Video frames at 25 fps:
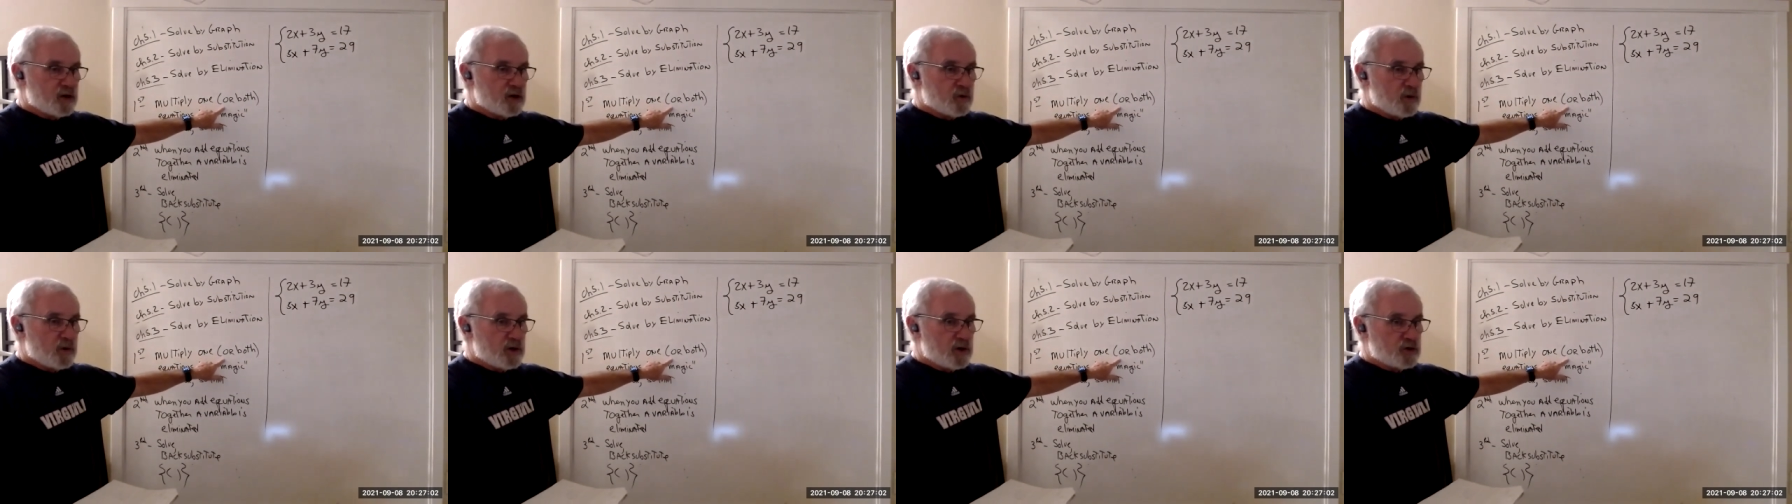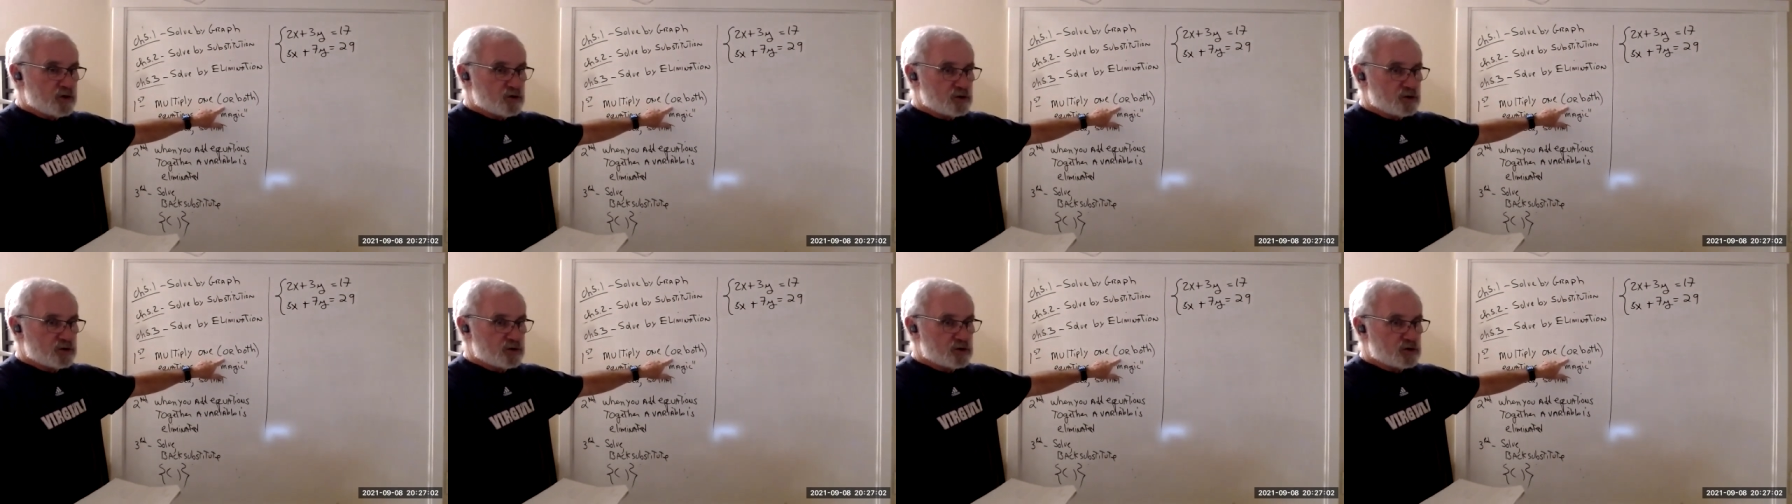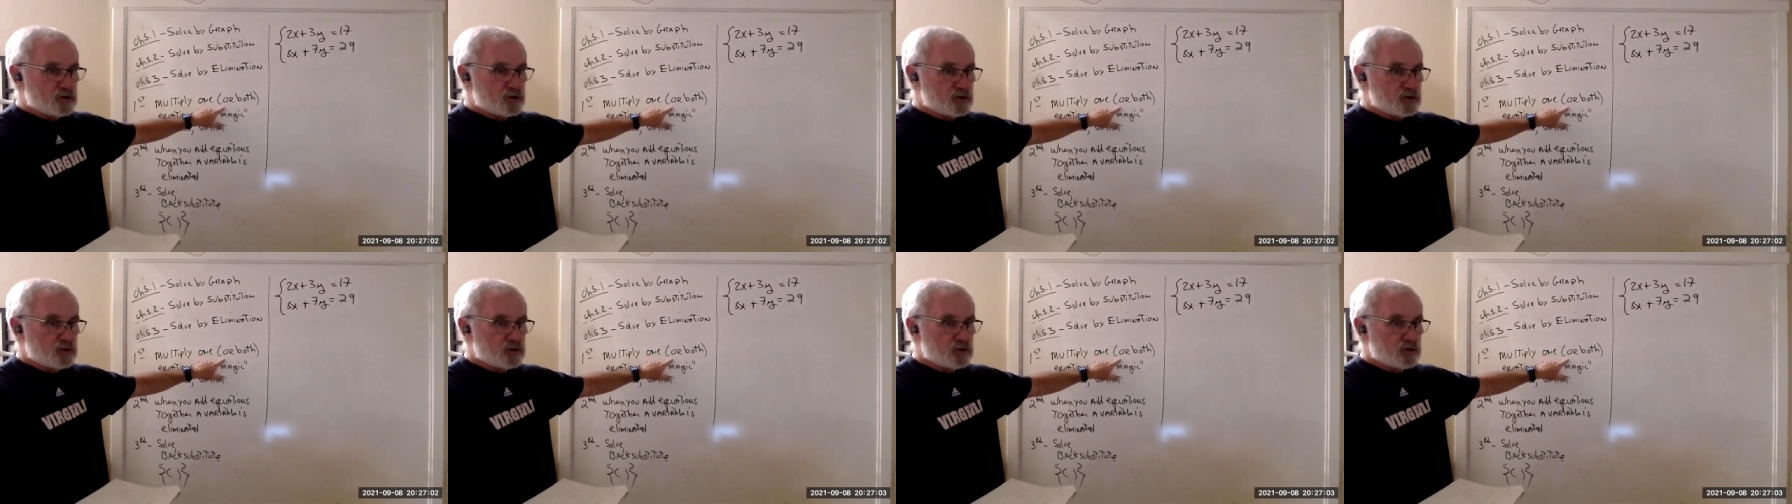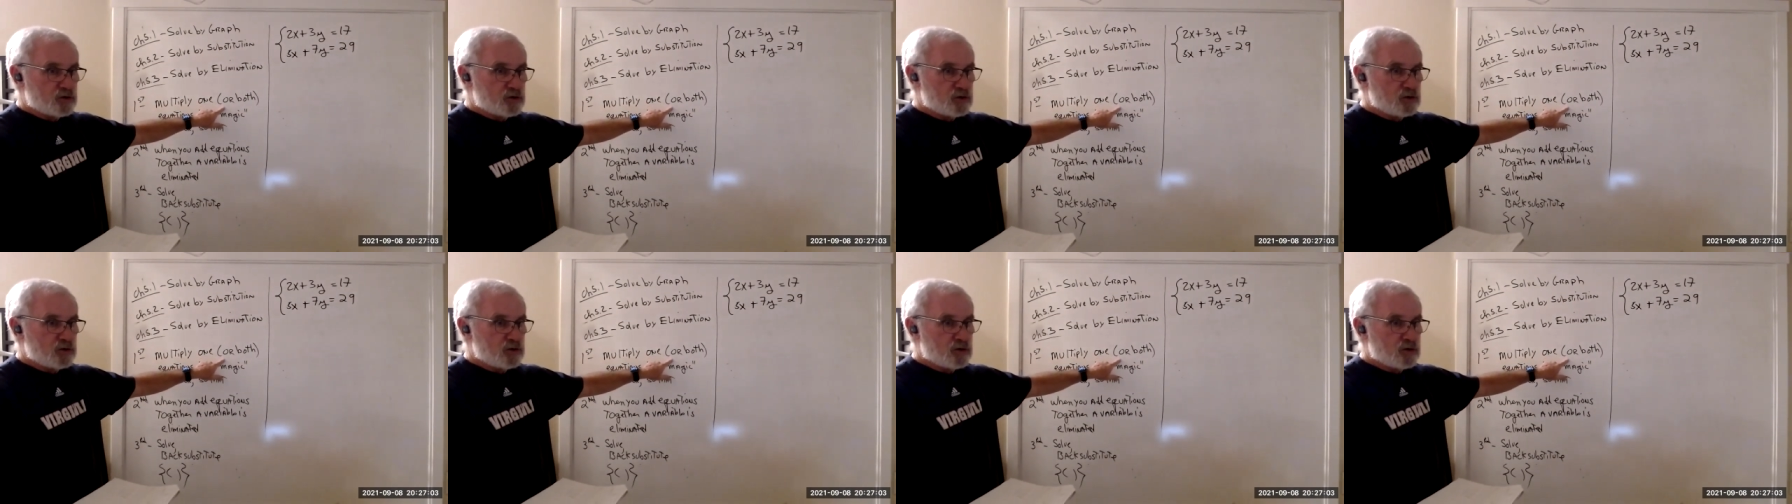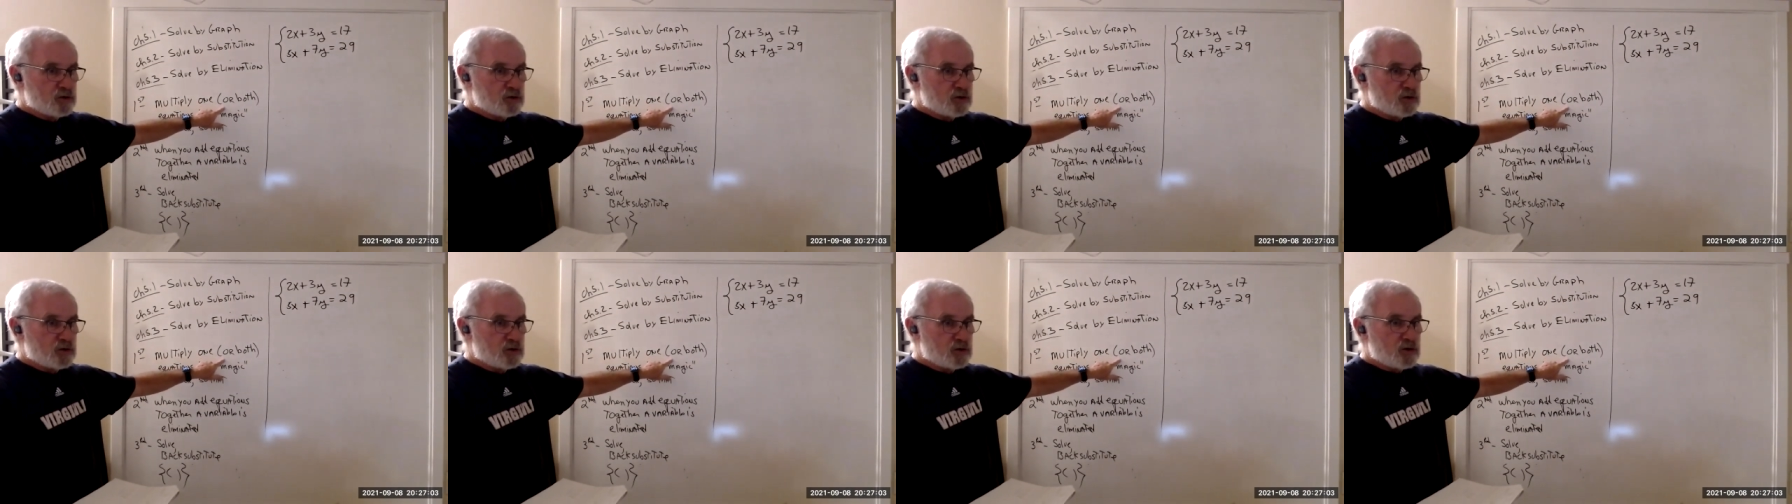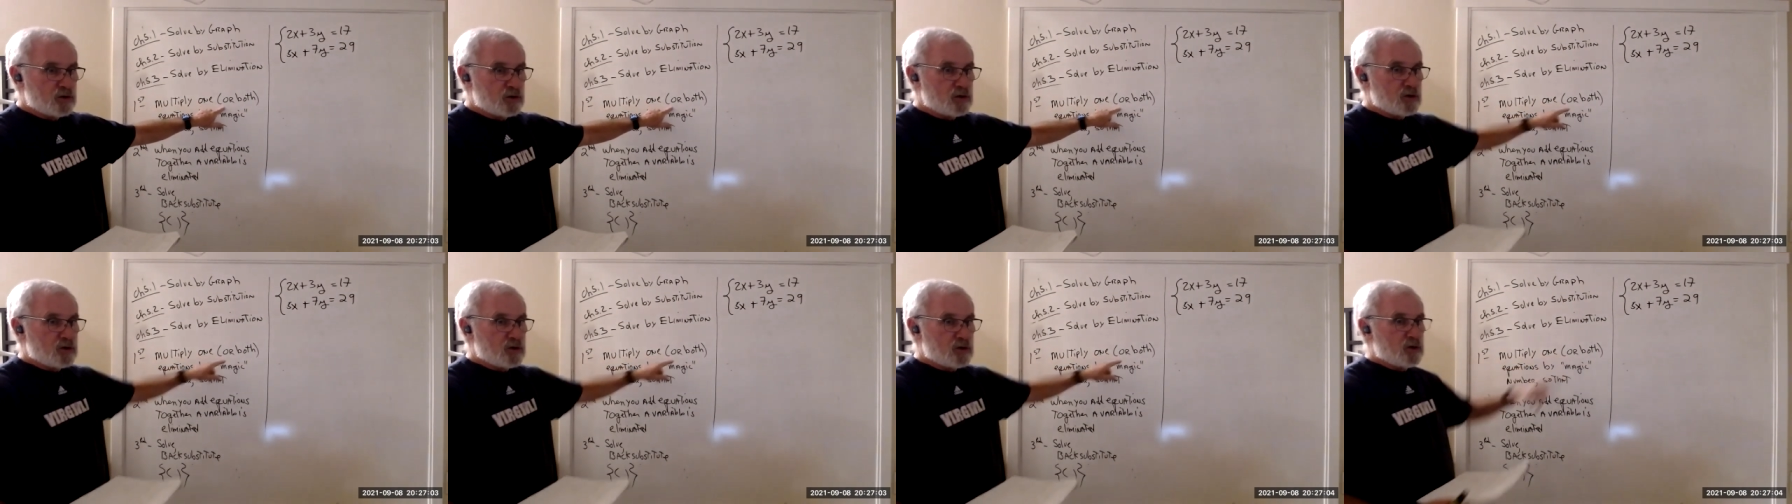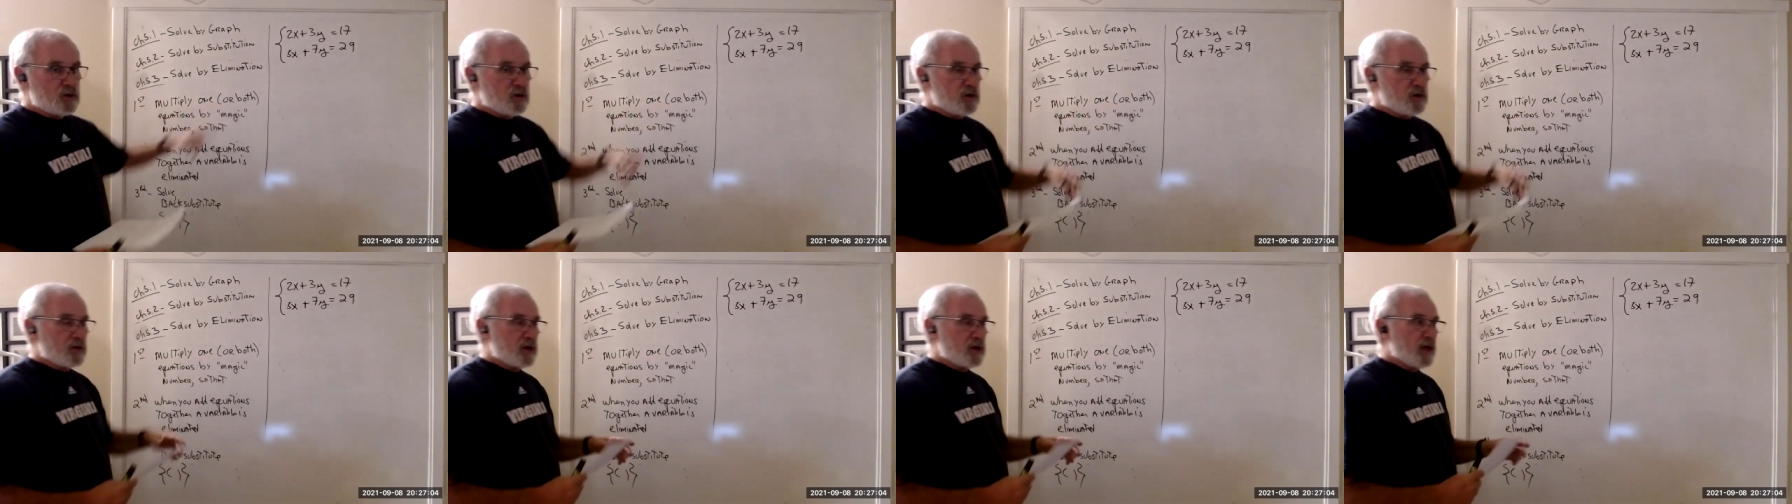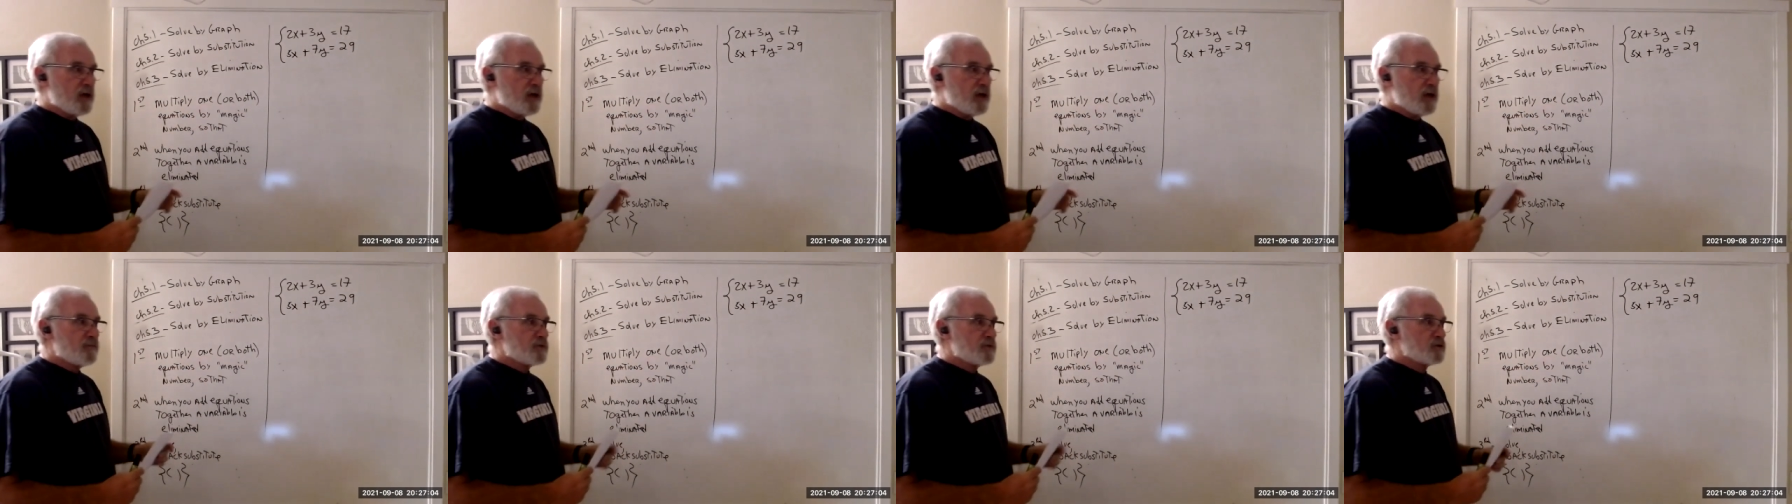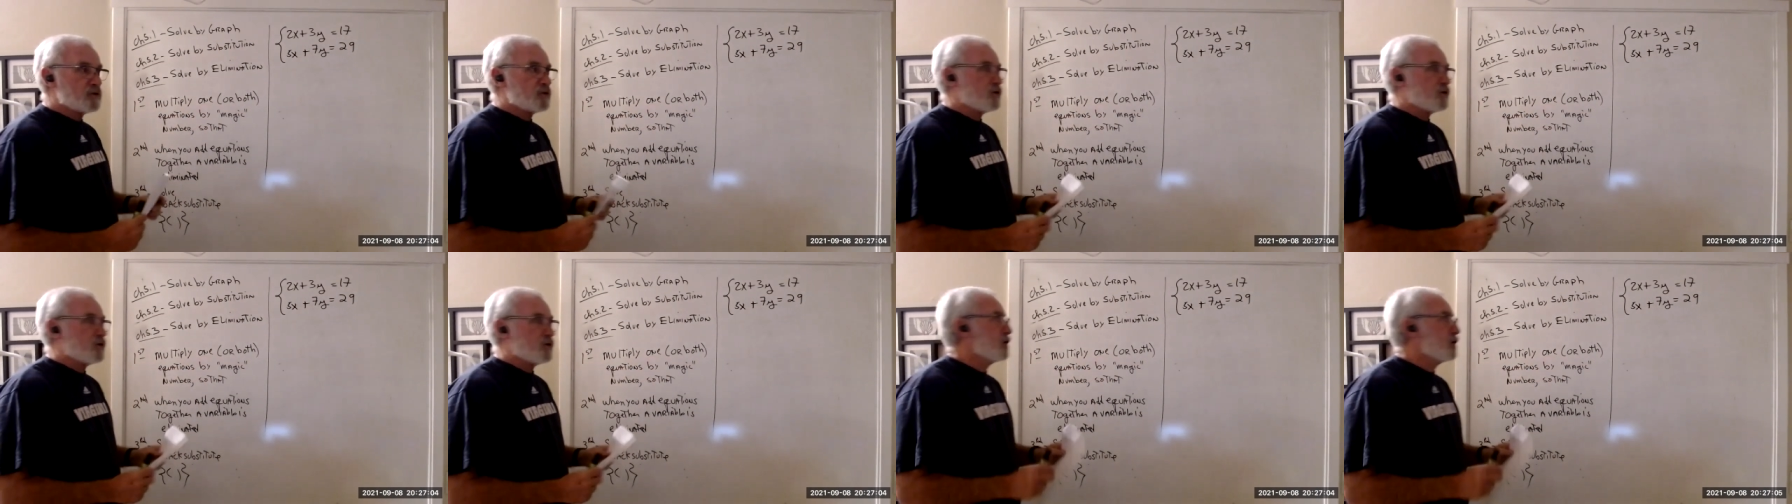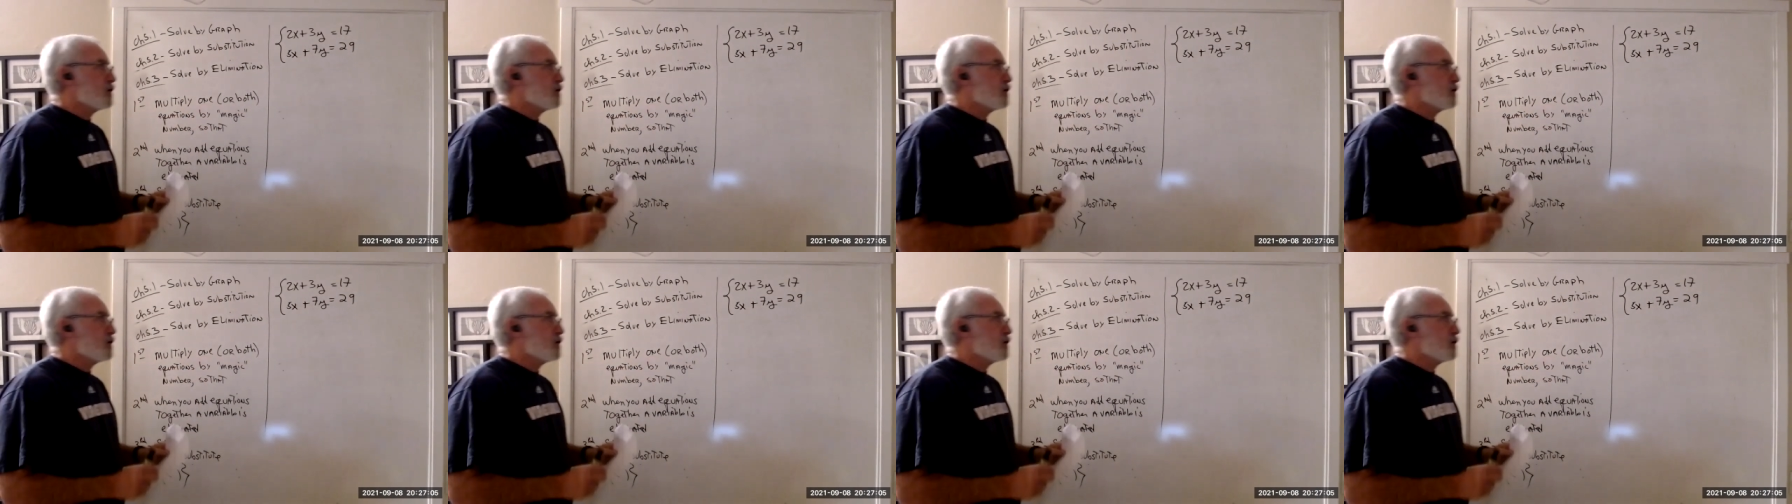equations. Okay, so you're